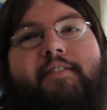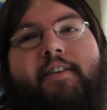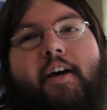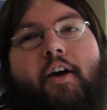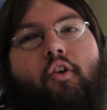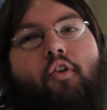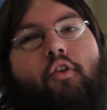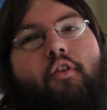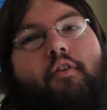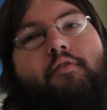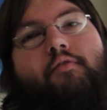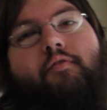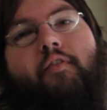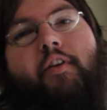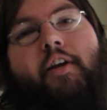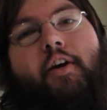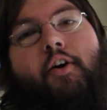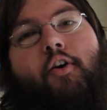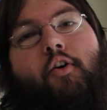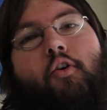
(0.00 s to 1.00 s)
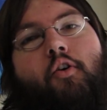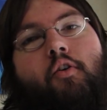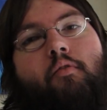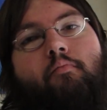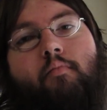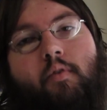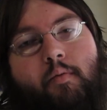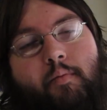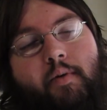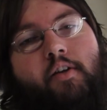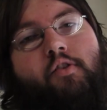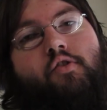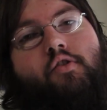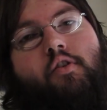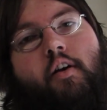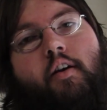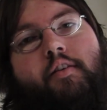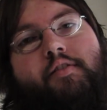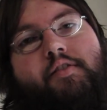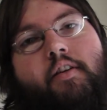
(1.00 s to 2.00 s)
the title of this video, that me and
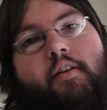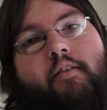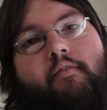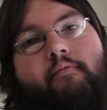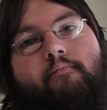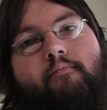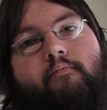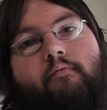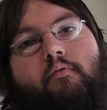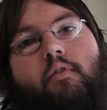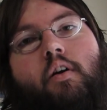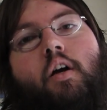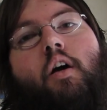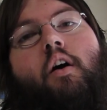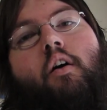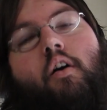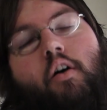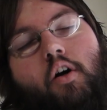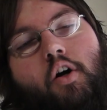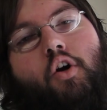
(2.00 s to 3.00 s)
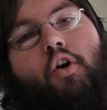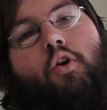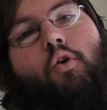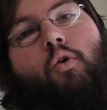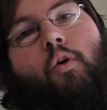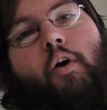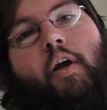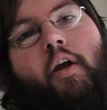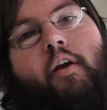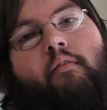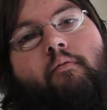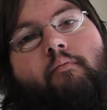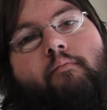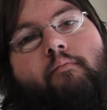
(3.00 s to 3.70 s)
Tracy are going